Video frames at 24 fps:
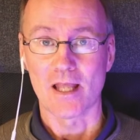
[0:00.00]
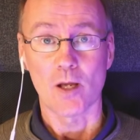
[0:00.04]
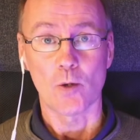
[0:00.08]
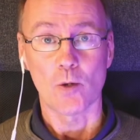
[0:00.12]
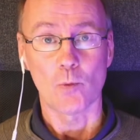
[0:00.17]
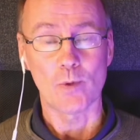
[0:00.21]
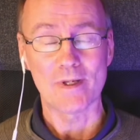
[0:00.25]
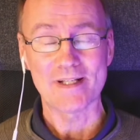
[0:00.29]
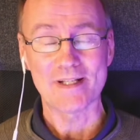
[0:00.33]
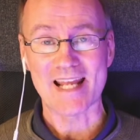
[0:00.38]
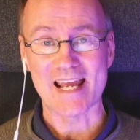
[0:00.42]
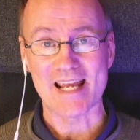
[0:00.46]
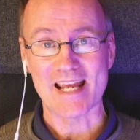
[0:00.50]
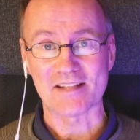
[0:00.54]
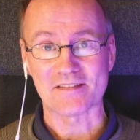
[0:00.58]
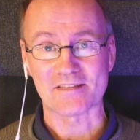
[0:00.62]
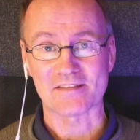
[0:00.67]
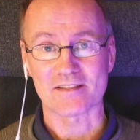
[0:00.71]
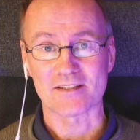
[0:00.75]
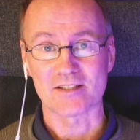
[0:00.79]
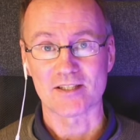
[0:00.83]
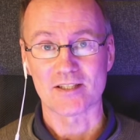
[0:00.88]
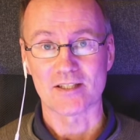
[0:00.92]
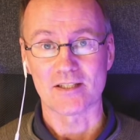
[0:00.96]
when
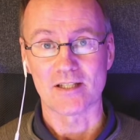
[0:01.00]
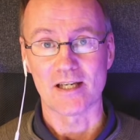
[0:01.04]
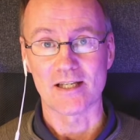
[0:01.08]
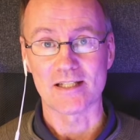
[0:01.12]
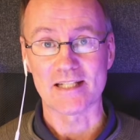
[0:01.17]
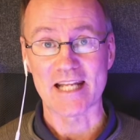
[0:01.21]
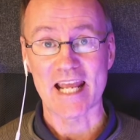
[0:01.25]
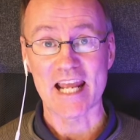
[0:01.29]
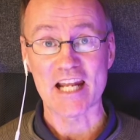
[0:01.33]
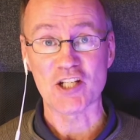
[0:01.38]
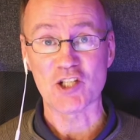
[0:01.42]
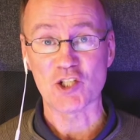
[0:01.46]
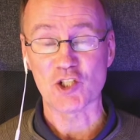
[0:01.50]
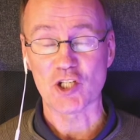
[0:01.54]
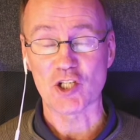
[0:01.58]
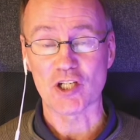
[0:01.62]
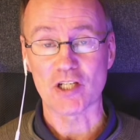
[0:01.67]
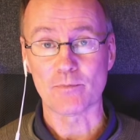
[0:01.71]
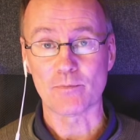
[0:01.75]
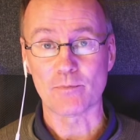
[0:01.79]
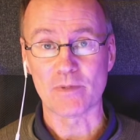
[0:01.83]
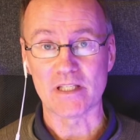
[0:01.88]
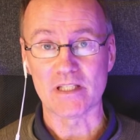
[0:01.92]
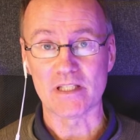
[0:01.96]
asked an
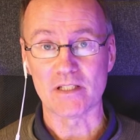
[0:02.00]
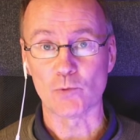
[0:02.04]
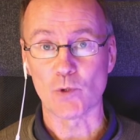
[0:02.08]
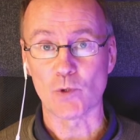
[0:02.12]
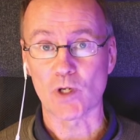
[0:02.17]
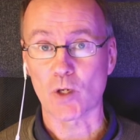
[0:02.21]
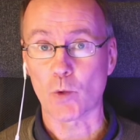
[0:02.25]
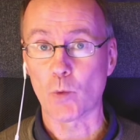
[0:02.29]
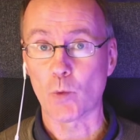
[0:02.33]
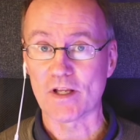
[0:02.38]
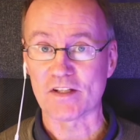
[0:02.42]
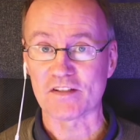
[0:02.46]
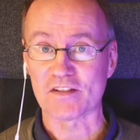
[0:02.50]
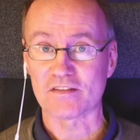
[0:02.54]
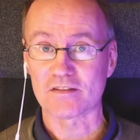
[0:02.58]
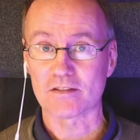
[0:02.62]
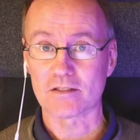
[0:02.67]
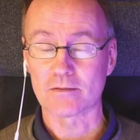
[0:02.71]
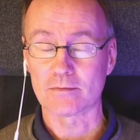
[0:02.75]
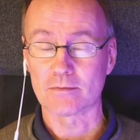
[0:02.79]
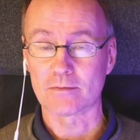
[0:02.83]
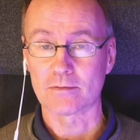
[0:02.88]
HTTP request.